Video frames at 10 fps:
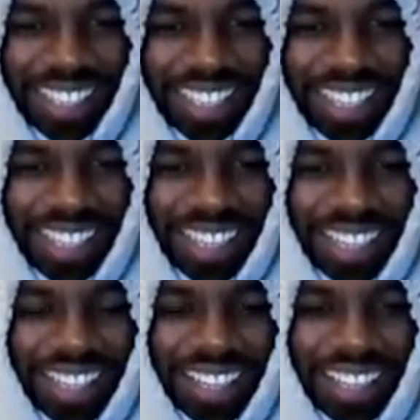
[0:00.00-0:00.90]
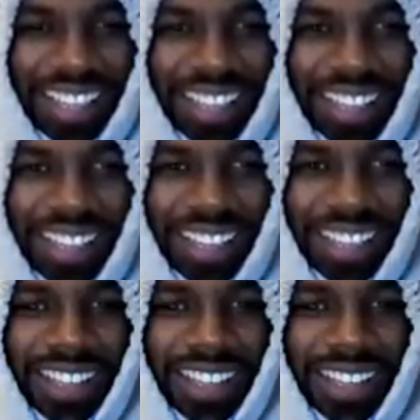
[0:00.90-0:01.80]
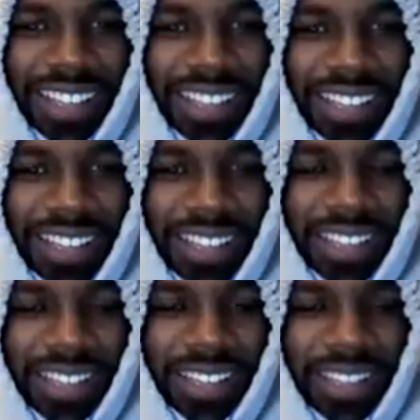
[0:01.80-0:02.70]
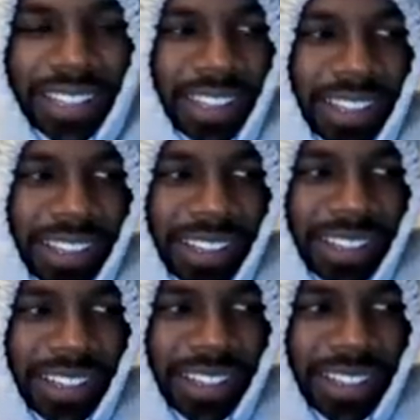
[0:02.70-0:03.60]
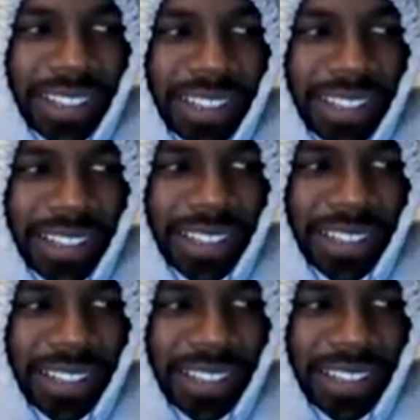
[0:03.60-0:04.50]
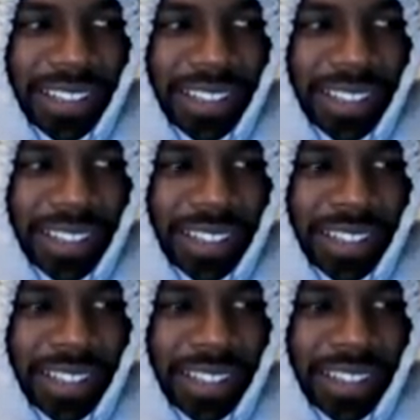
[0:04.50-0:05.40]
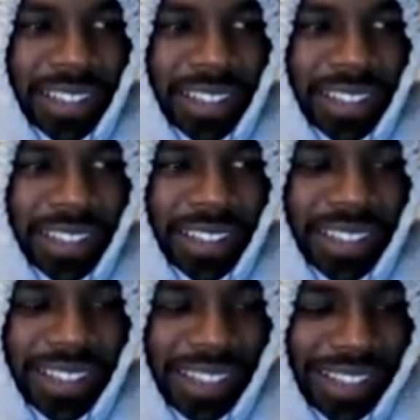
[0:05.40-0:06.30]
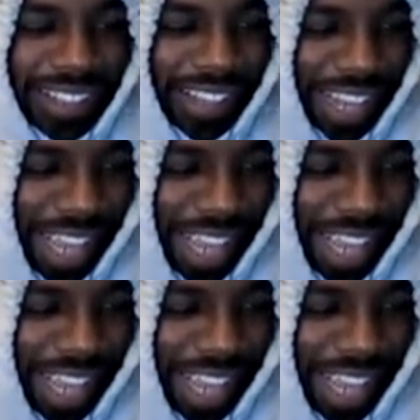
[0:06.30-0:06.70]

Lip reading: The person shown says nothing.